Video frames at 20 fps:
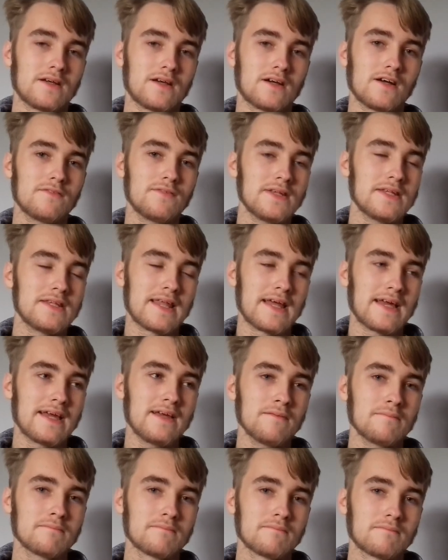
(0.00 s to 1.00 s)
Other than
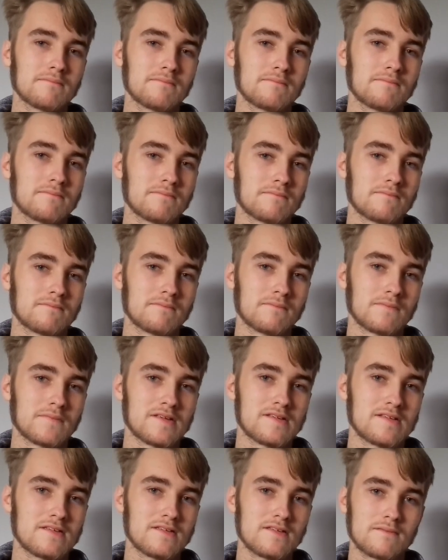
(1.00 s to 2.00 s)
that,
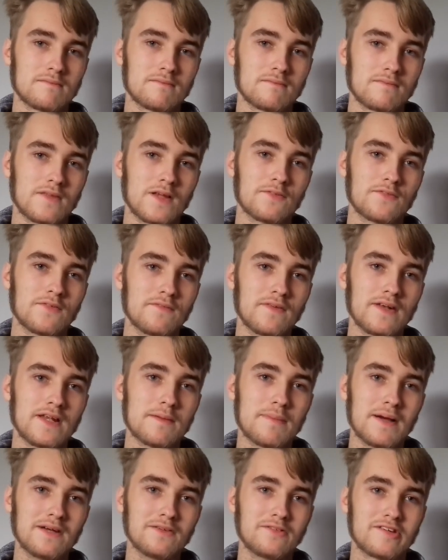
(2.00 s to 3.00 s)
nothing really
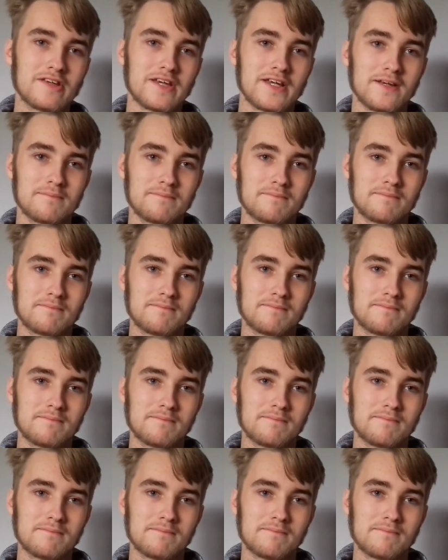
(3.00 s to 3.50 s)
about it.